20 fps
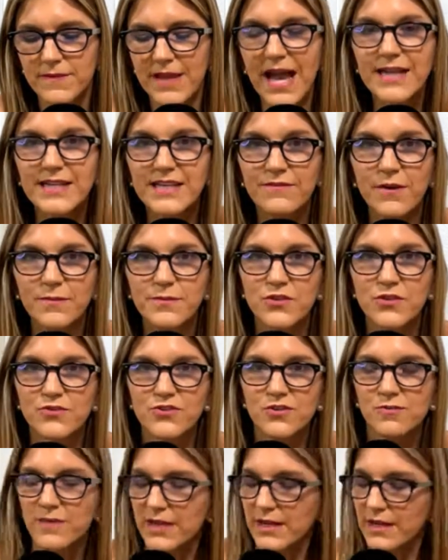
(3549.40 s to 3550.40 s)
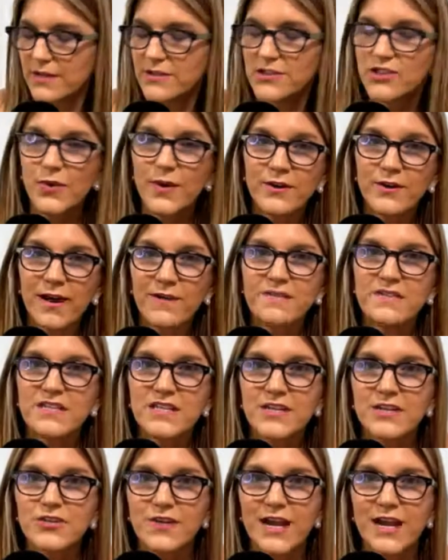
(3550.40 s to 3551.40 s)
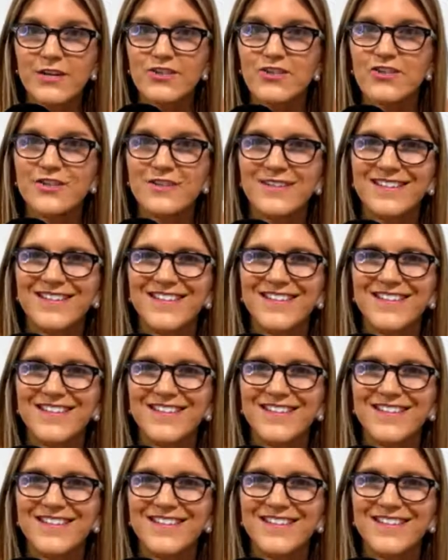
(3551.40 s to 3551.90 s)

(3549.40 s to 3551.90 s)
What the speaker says: I'd give up social media so I don't have to see the trash.